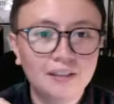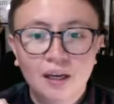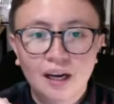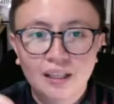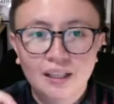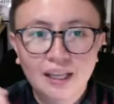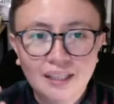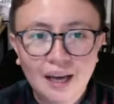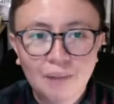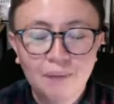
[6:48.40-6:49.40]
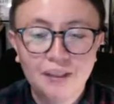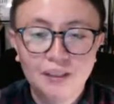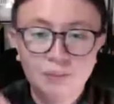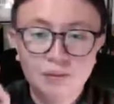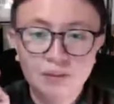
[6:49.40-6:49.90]
that happens
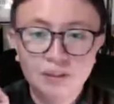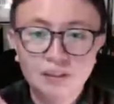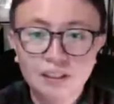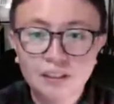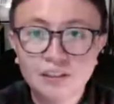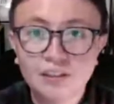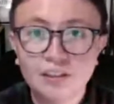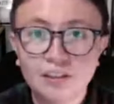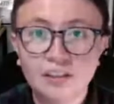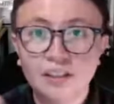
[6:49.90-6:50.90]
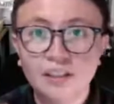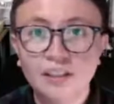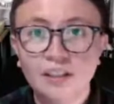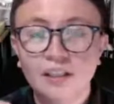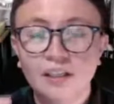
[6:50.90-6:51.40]
between
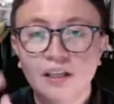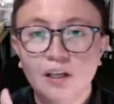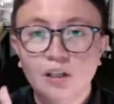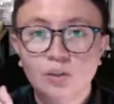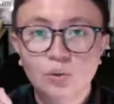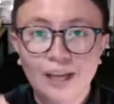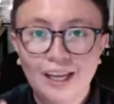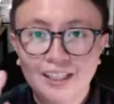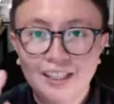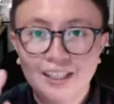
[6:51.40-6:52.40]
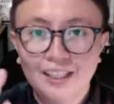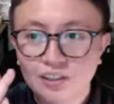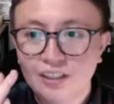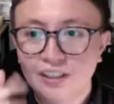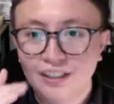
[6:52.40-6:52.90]
6:30 to
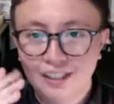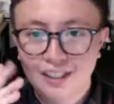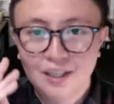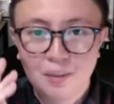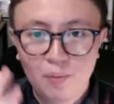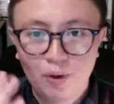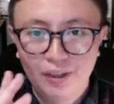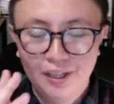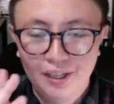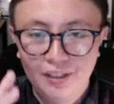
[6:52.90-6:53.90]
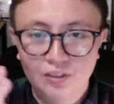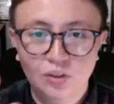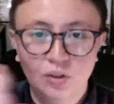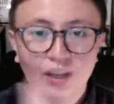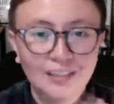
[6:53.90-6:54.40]
8:30 in the morning.
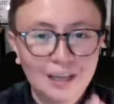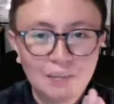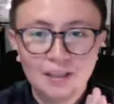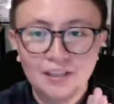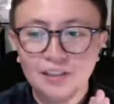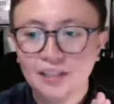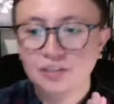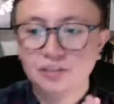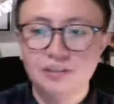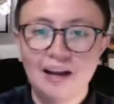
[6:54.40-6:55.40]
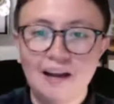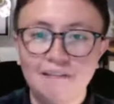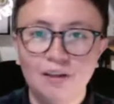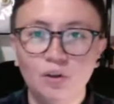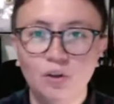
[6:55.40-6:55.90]
So kasama na dyan yung
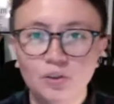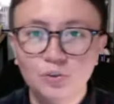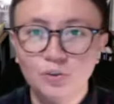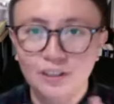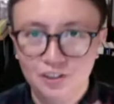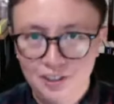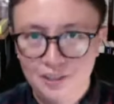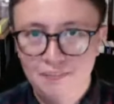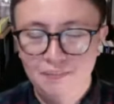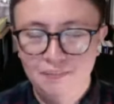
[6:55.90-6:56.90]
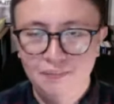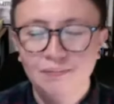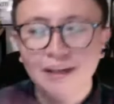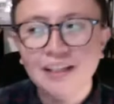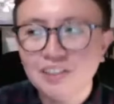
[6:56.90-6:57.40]
travel ko to the gym.
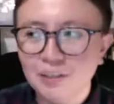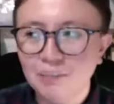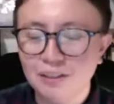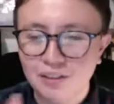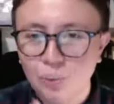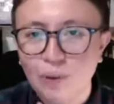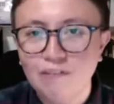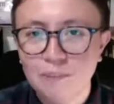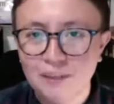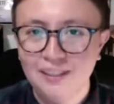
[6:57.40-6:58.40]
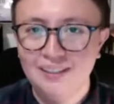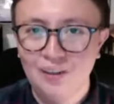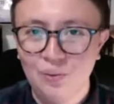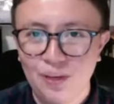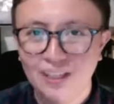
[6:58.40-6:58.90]
My gym is 12 minutes
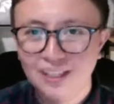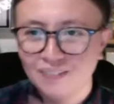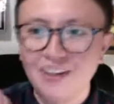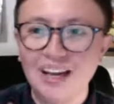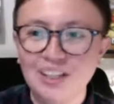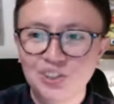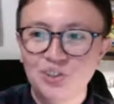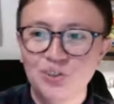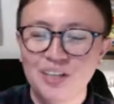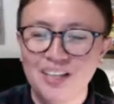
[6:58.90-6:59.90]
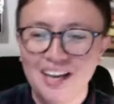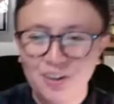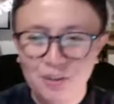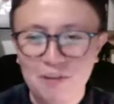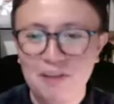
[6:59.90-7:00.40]
away. Minesure ko na yan
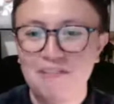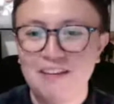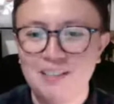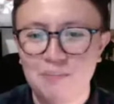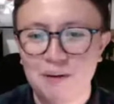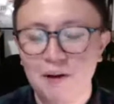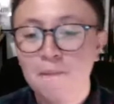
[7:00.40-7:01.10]
on my Vespa.